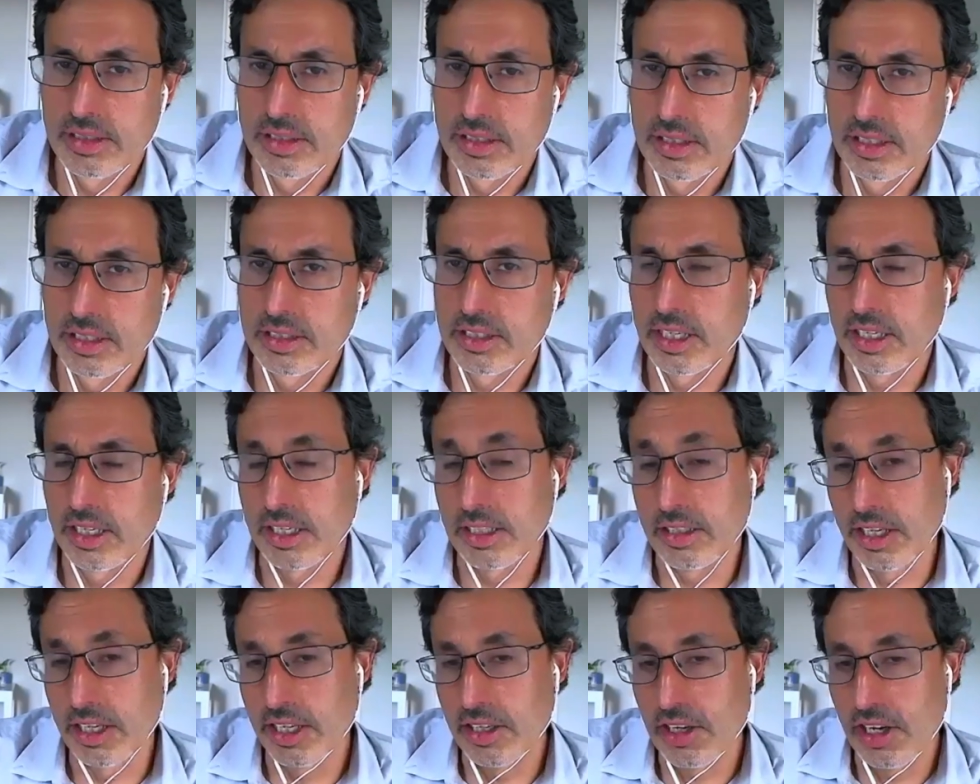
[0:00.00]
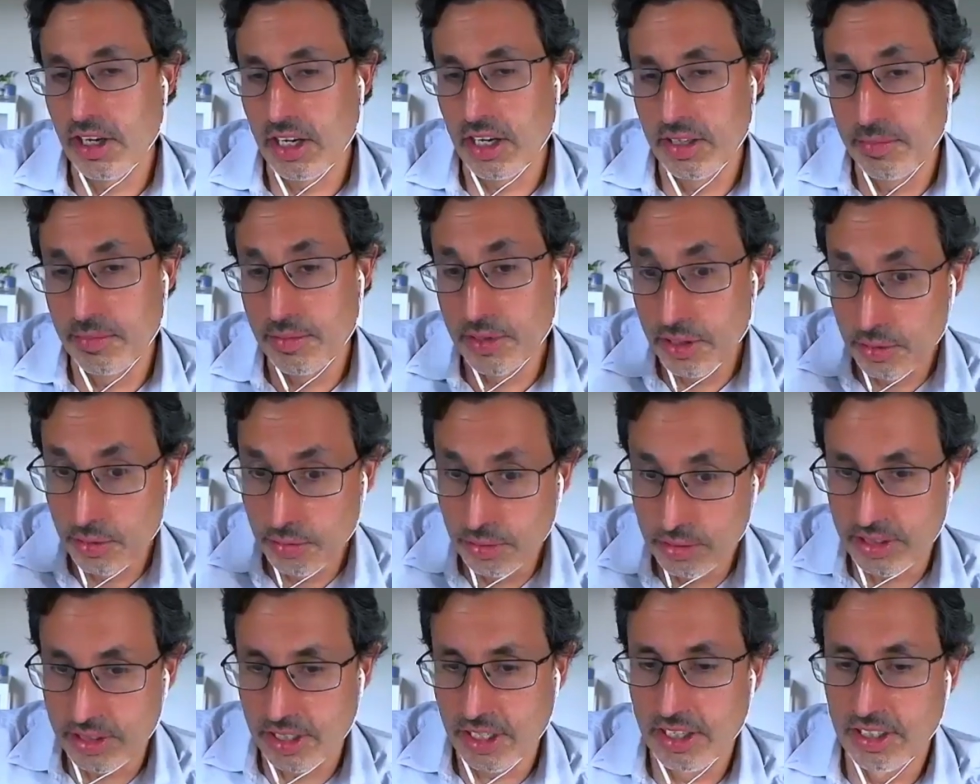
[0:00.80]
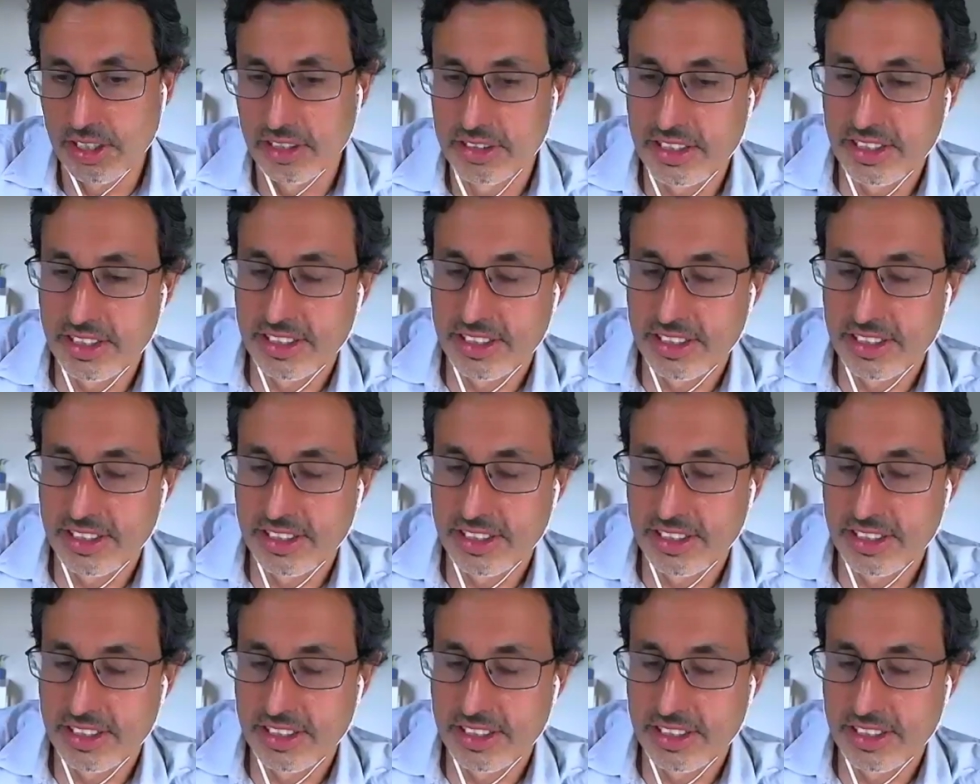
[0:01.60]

It's like they call them new cells.